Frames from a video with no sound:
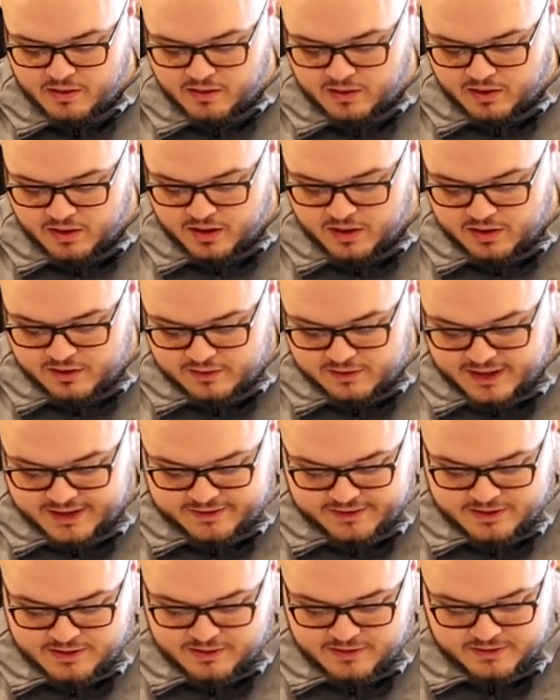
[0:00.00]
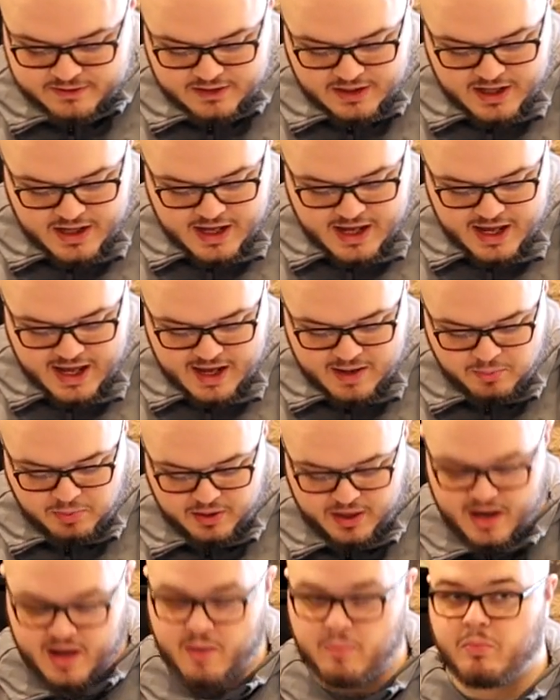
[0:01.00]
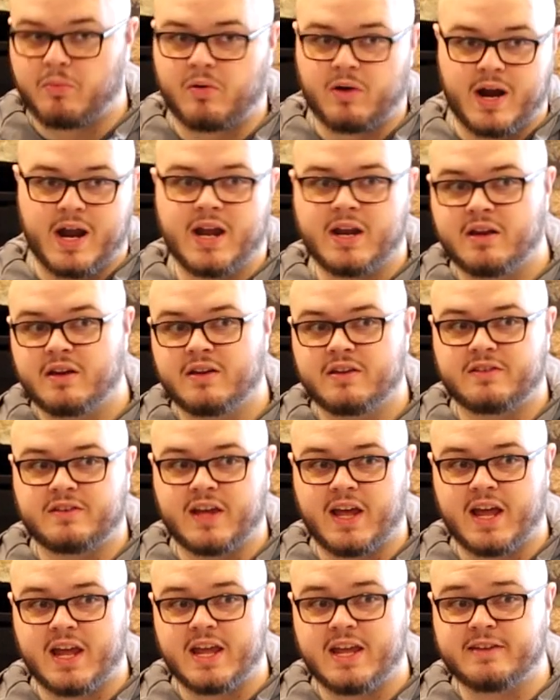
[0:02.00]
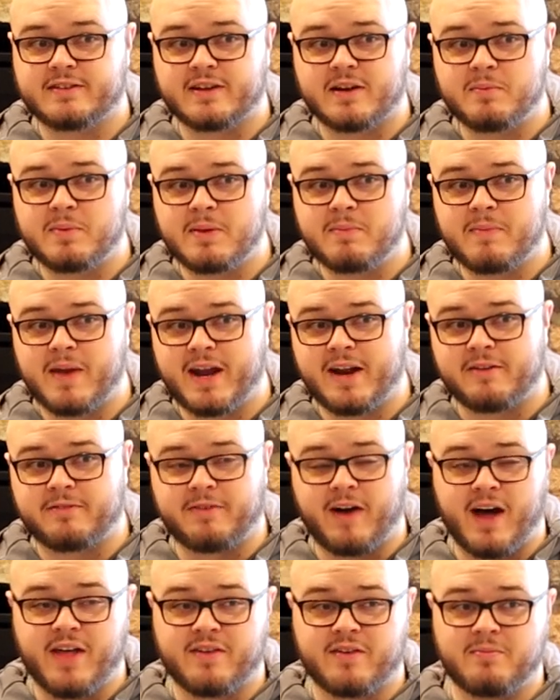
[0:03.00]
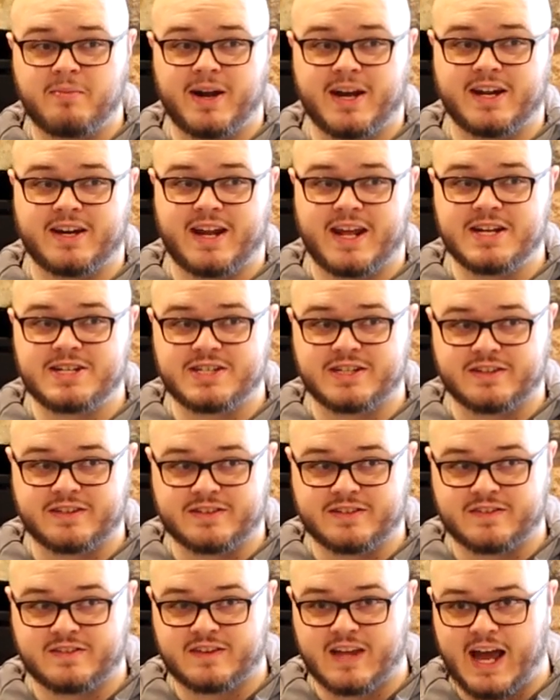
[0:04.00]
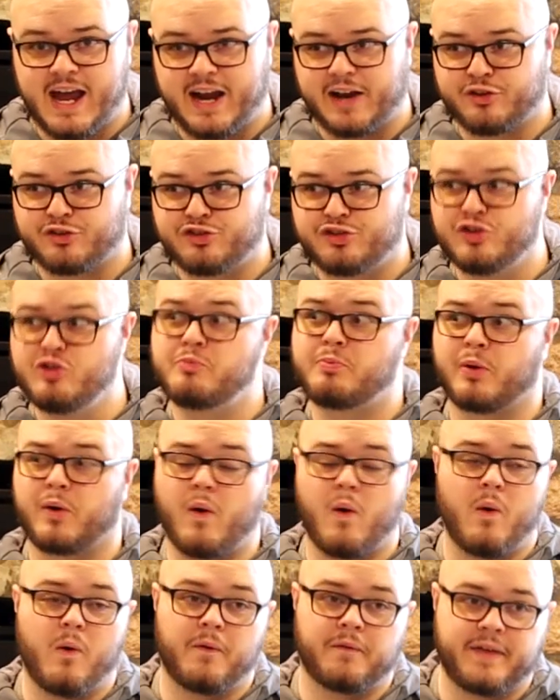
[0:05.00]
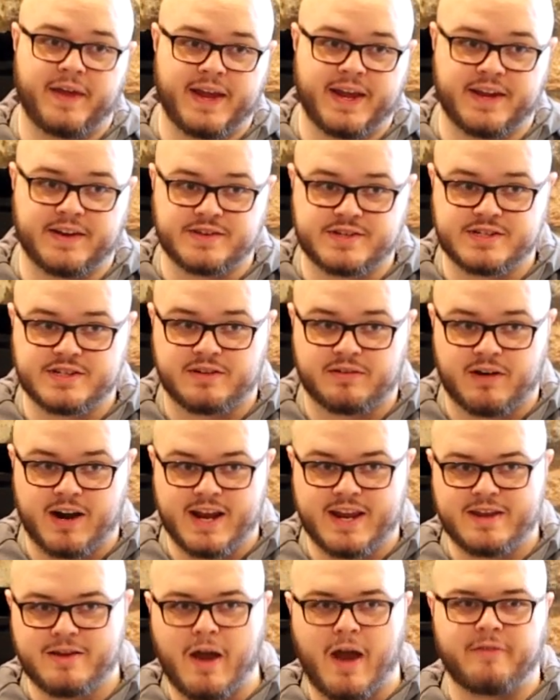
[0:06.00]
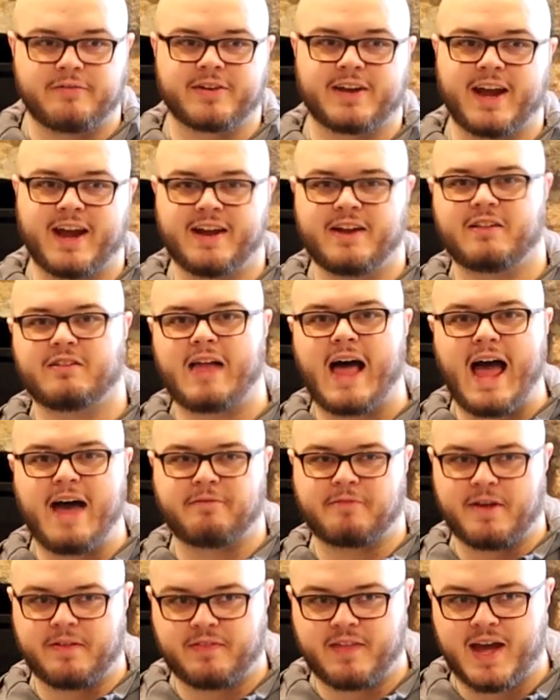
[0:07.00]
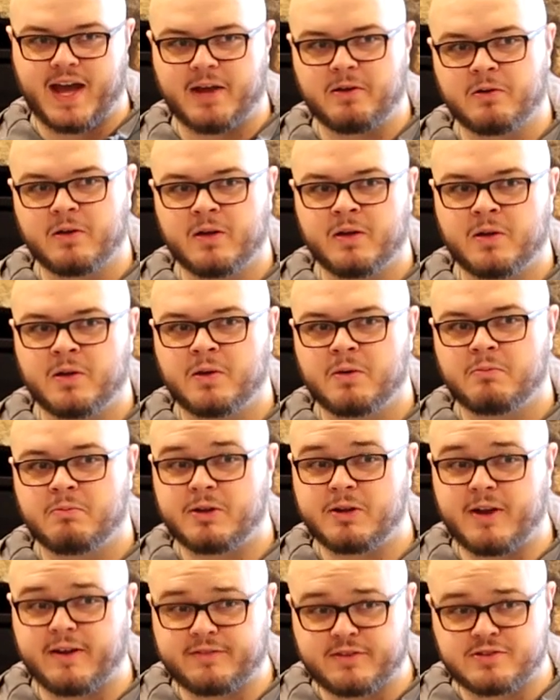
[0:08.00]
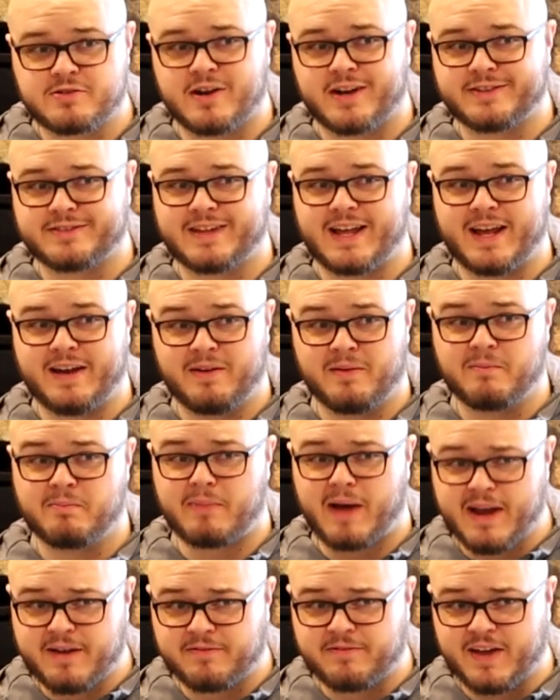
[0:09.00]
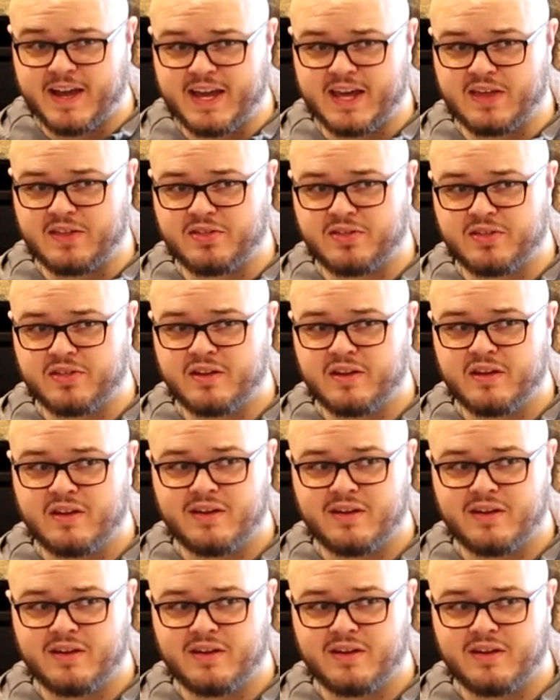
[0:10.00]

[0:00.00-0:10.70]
Or let's use Abraham, right? Saying he's going to be made a father of many nations at a super old age, right? You have to kind of laugh at that, but you have to trust that by faith,